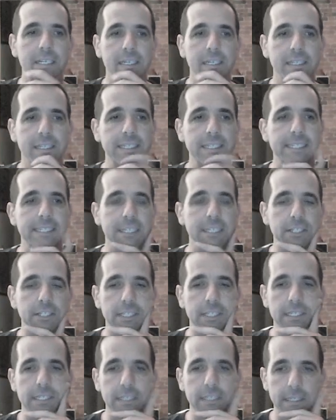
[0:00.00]
This is actually a
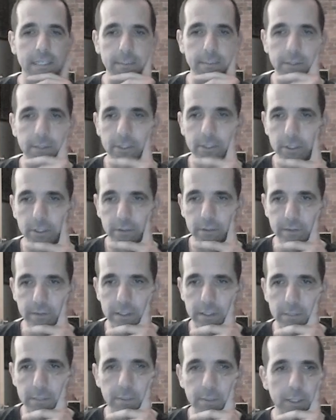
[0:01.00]
study by Jonathan
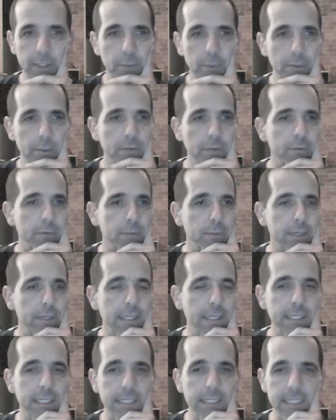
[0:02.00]
Spielman from
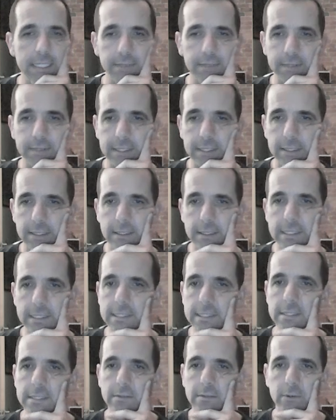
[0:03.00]
1979,
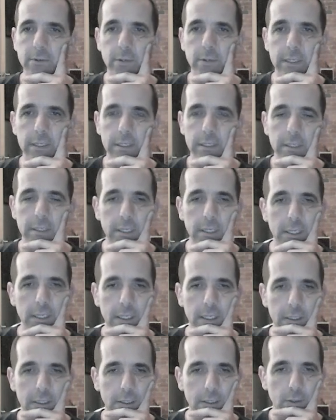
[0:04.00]
so sort of quite
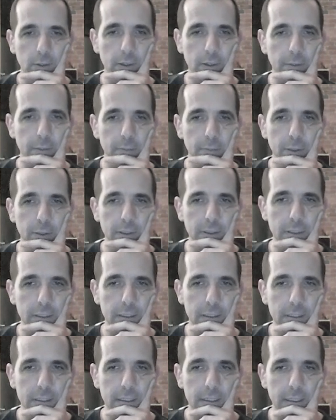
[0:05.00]
a modern
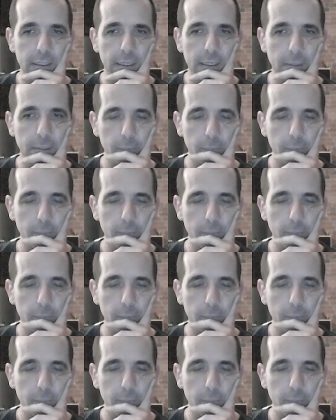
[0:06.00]
study.